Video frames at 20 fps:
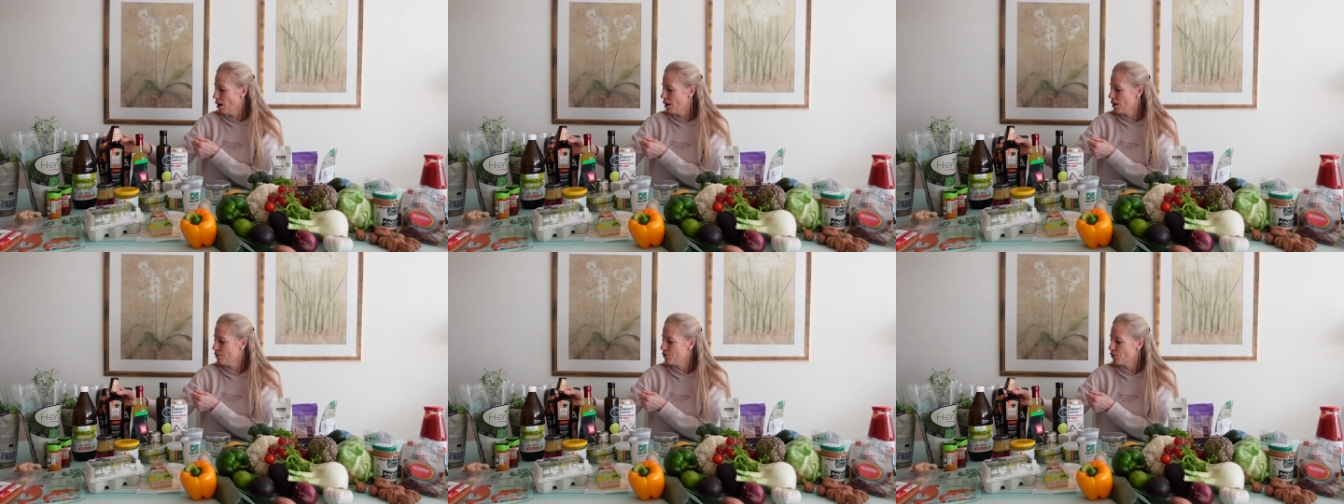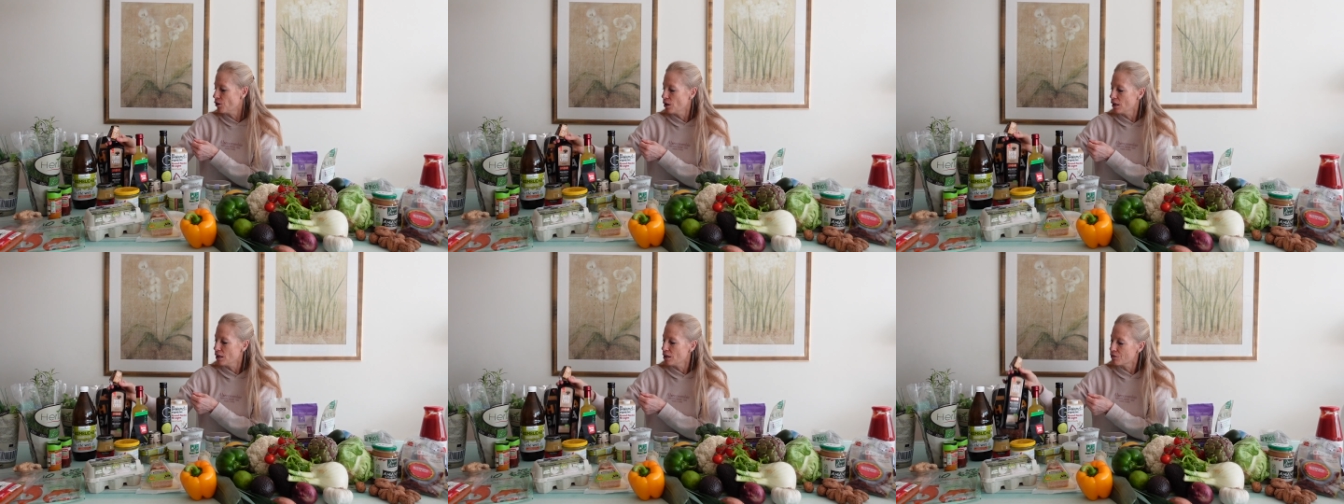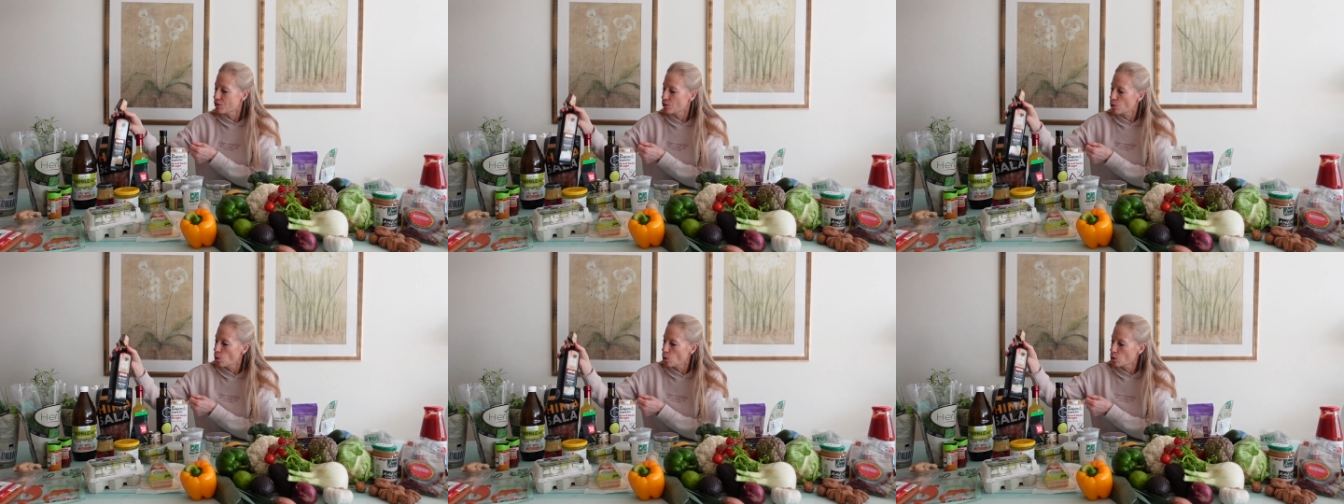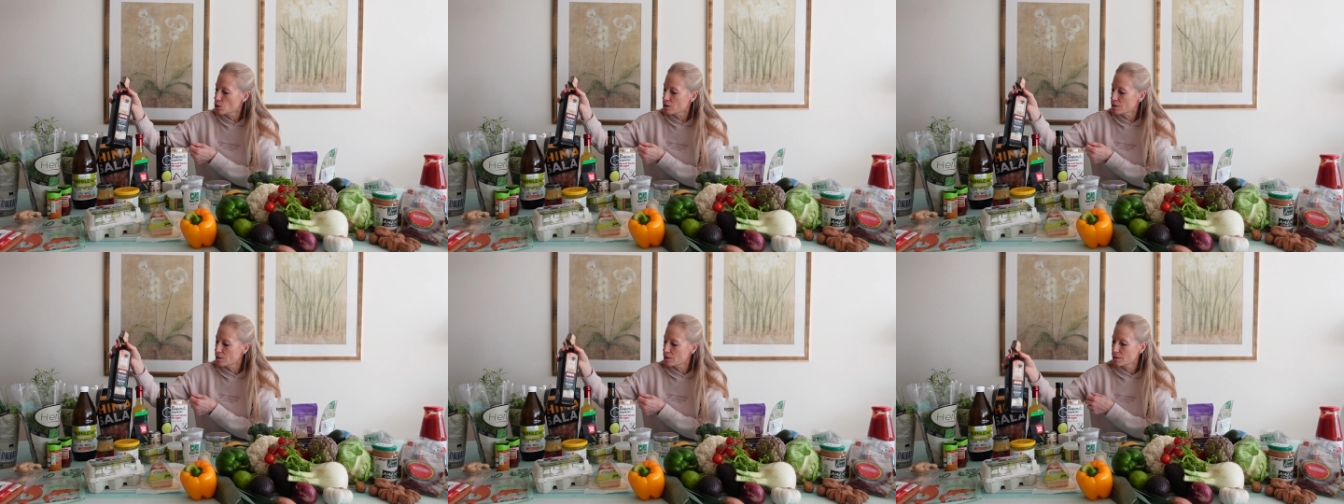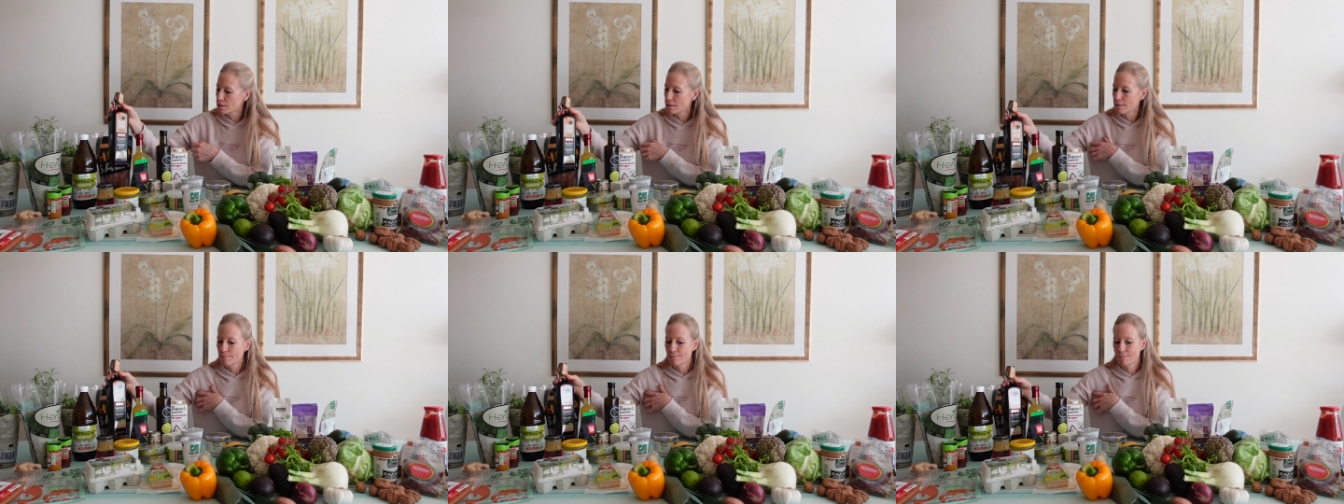olive oil, of
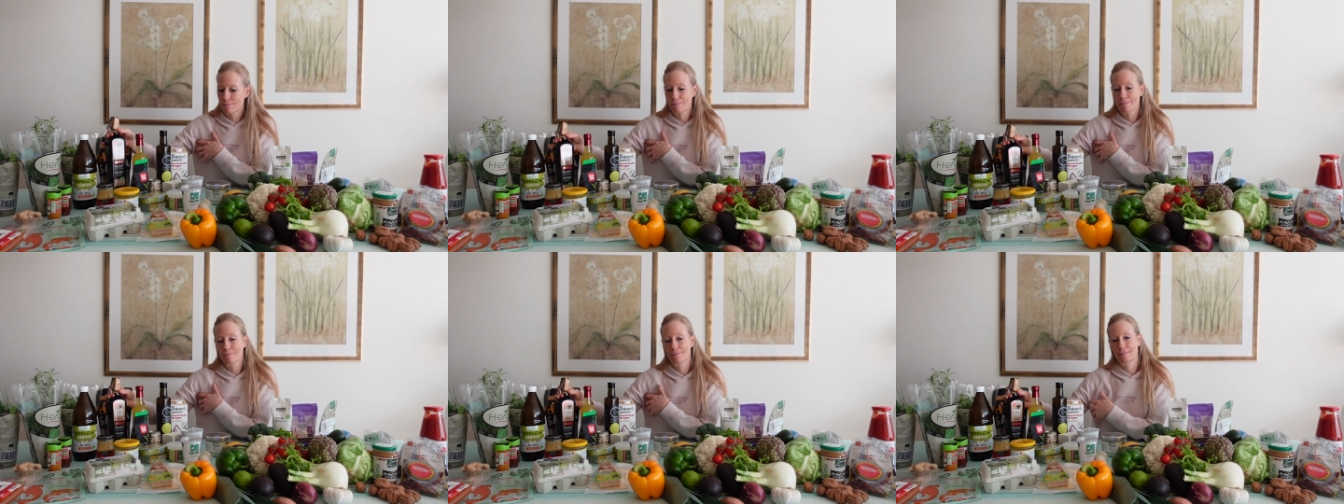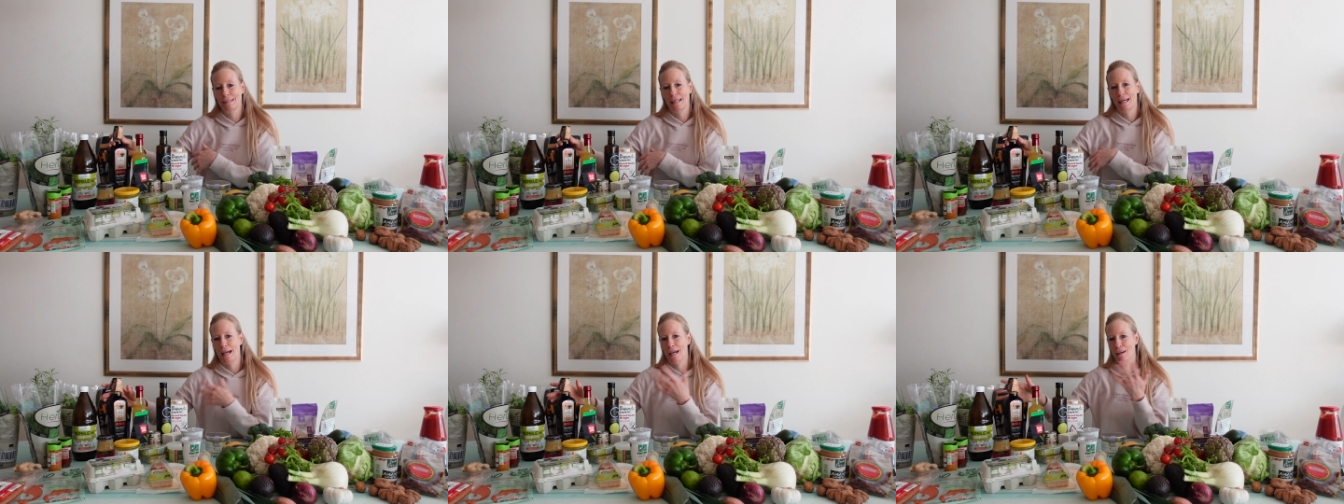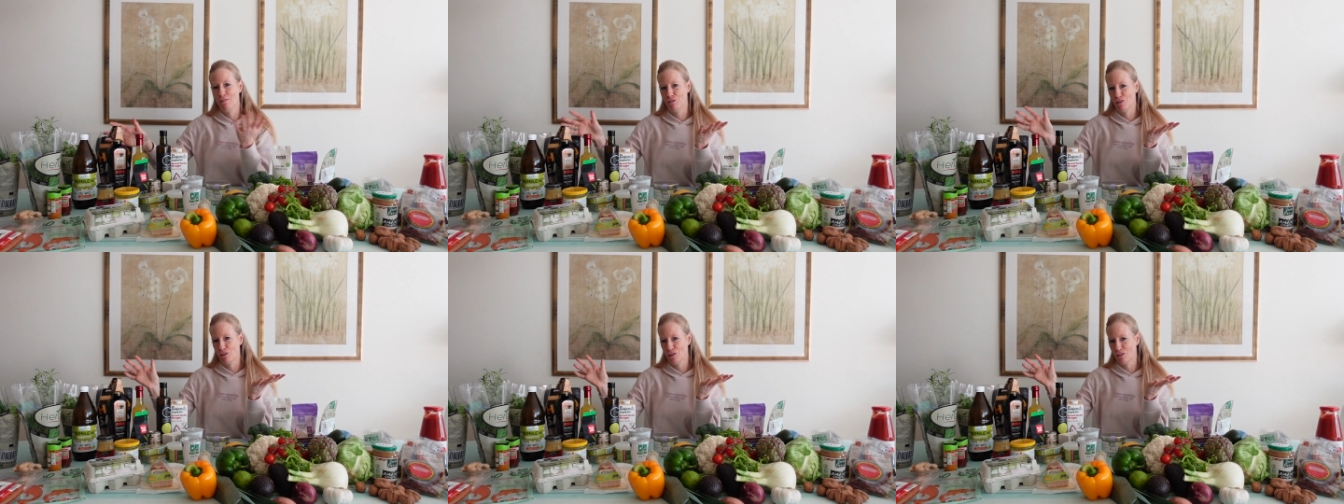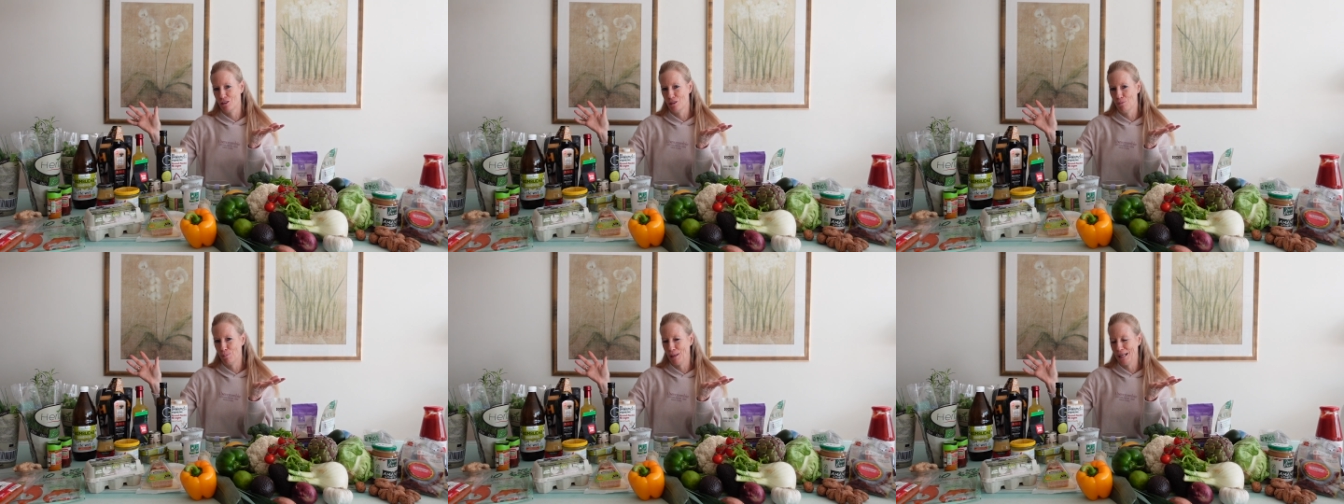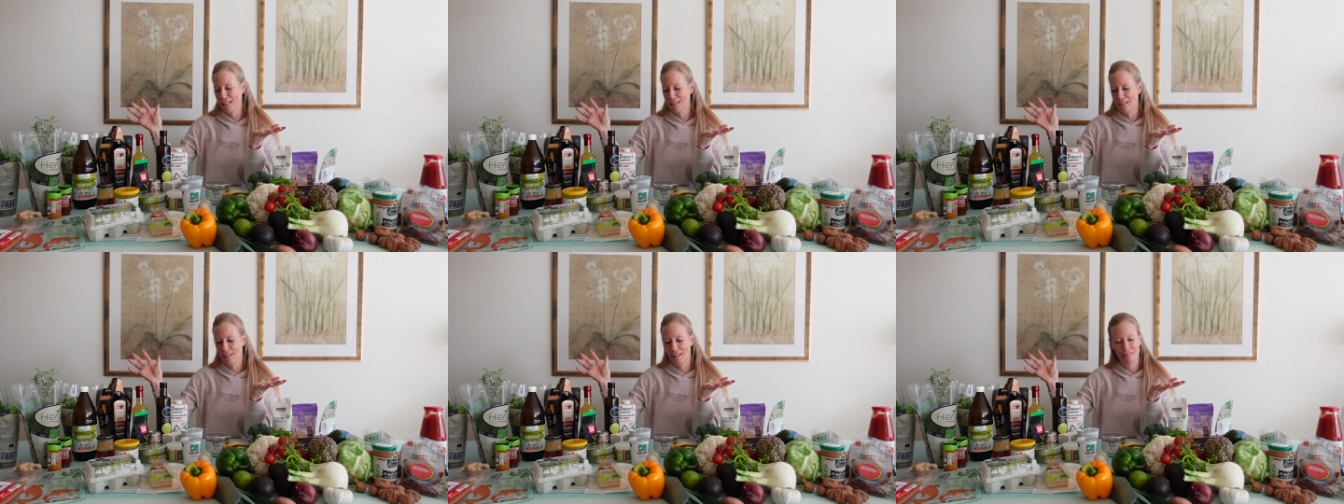course. I forgot the
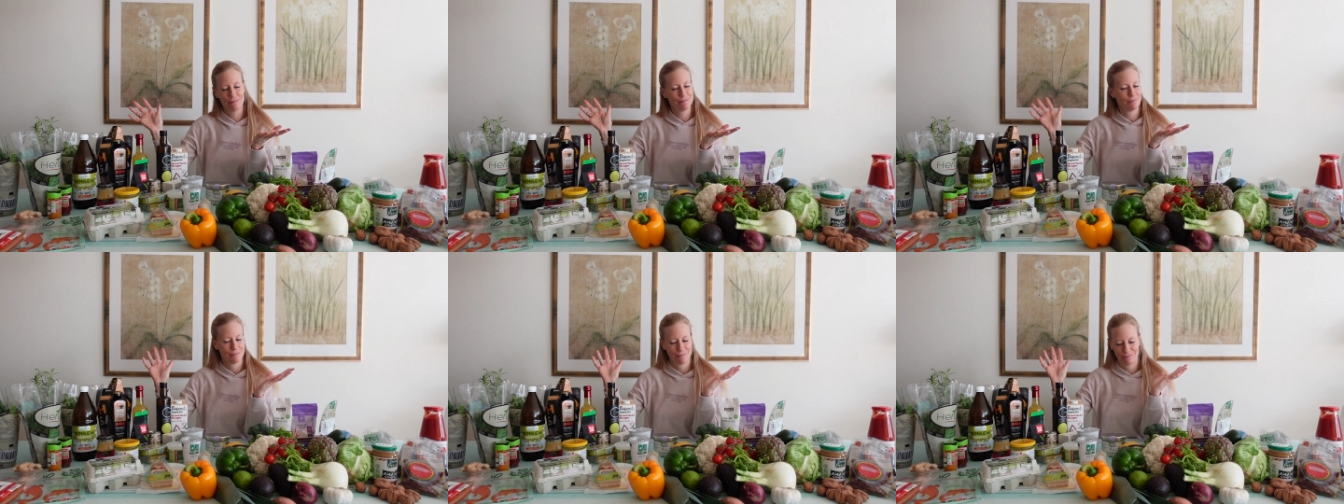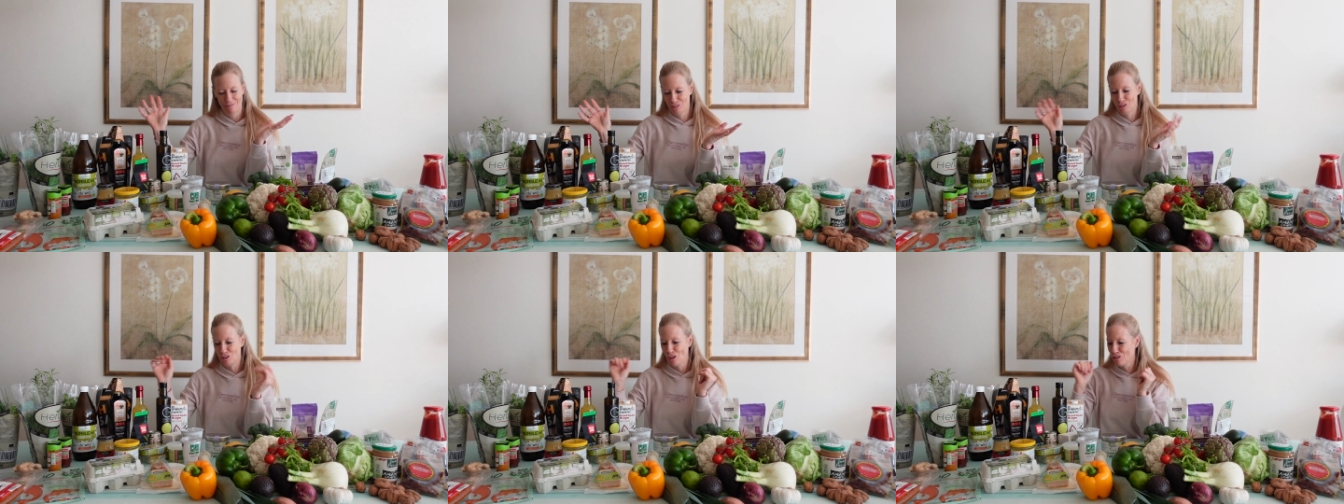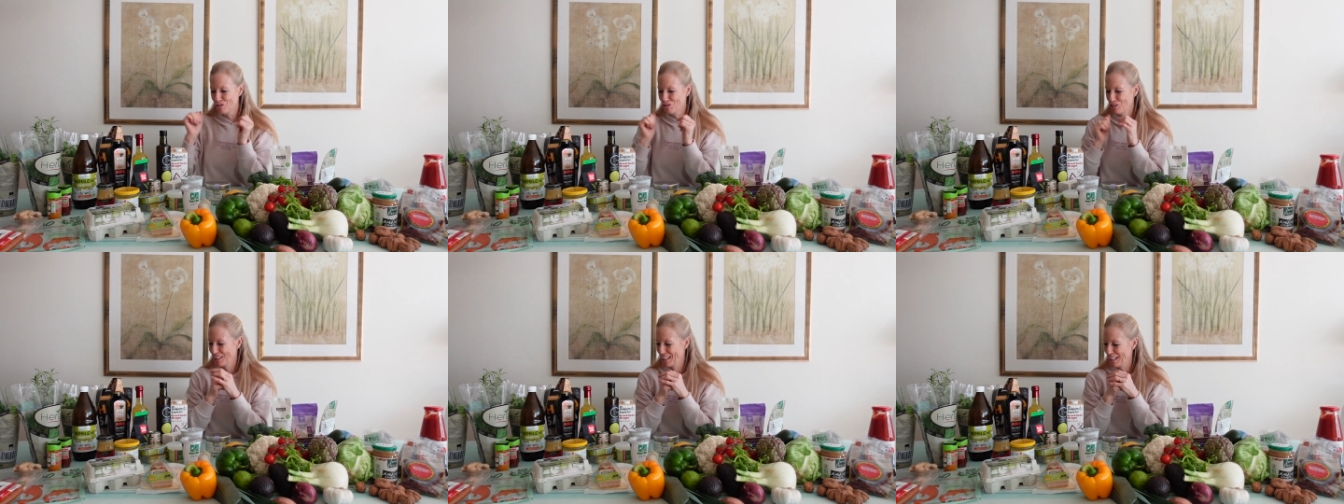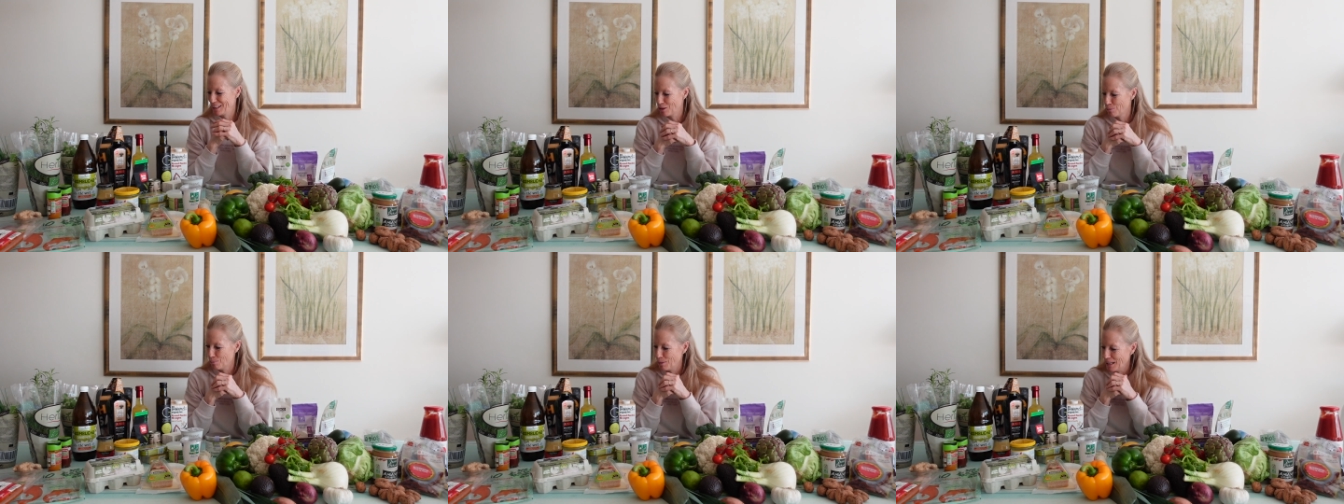butter. Don't forget the